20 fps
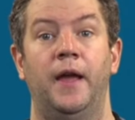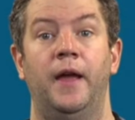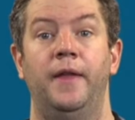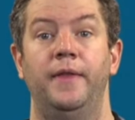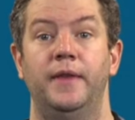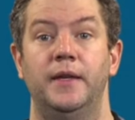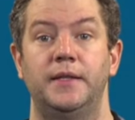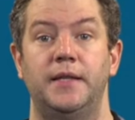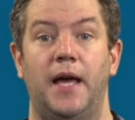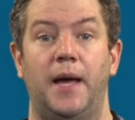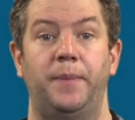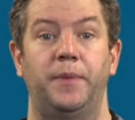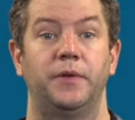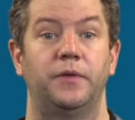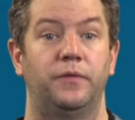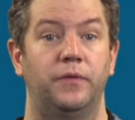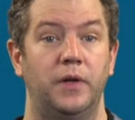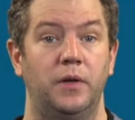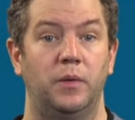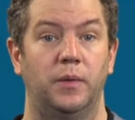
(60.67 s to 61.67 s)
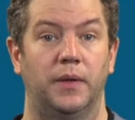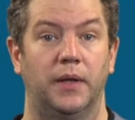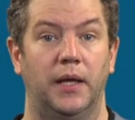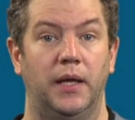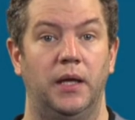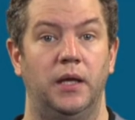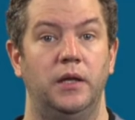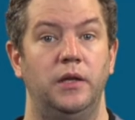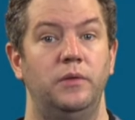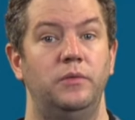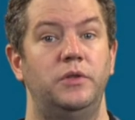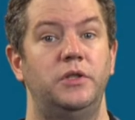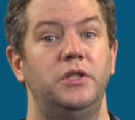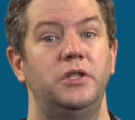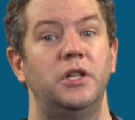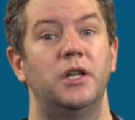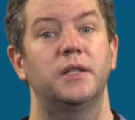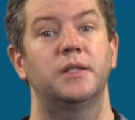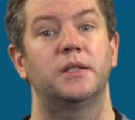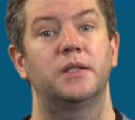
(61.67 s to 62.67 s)
This happens frequently. You
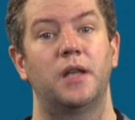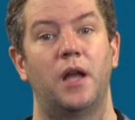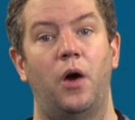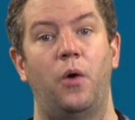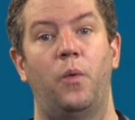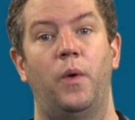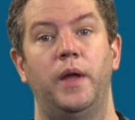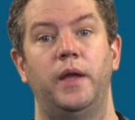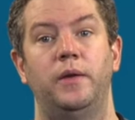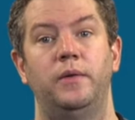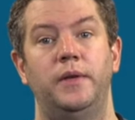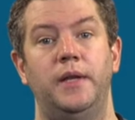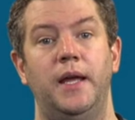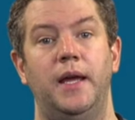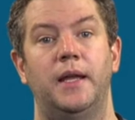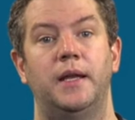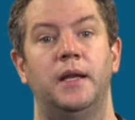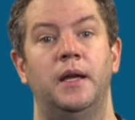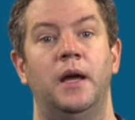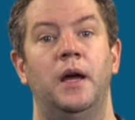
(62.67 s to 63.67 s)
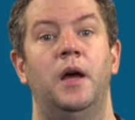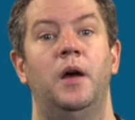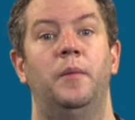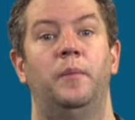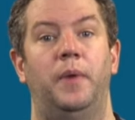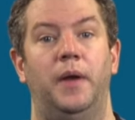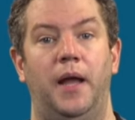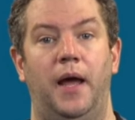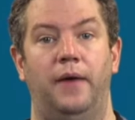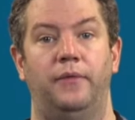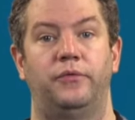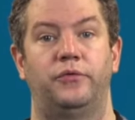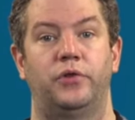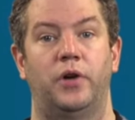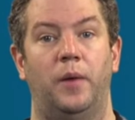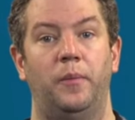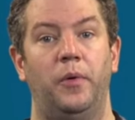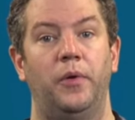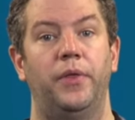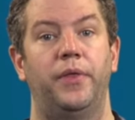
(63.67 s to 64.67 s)
just know what you did, but have
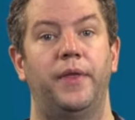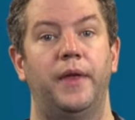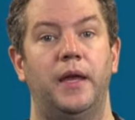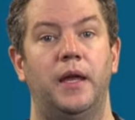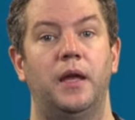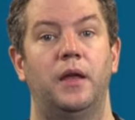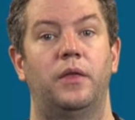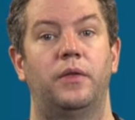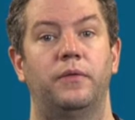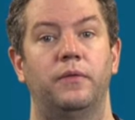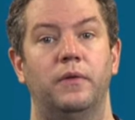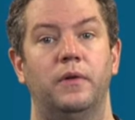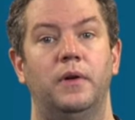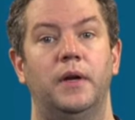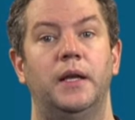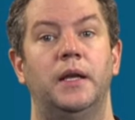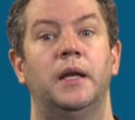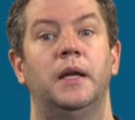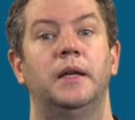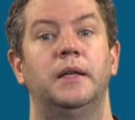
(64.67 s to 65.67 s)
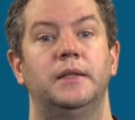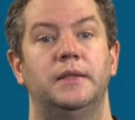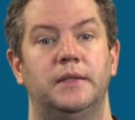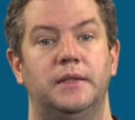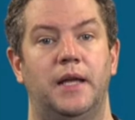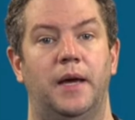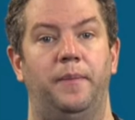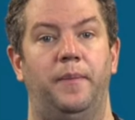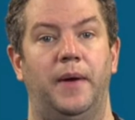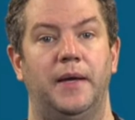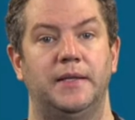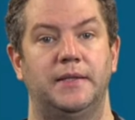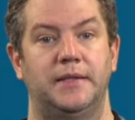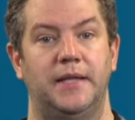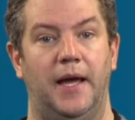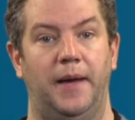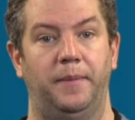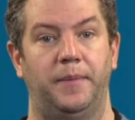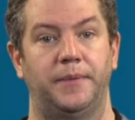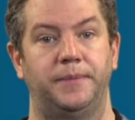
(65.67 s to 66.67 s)
trouble thinking through it step by
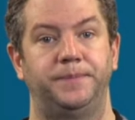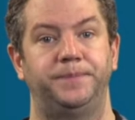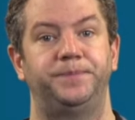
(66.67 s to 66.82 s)
step.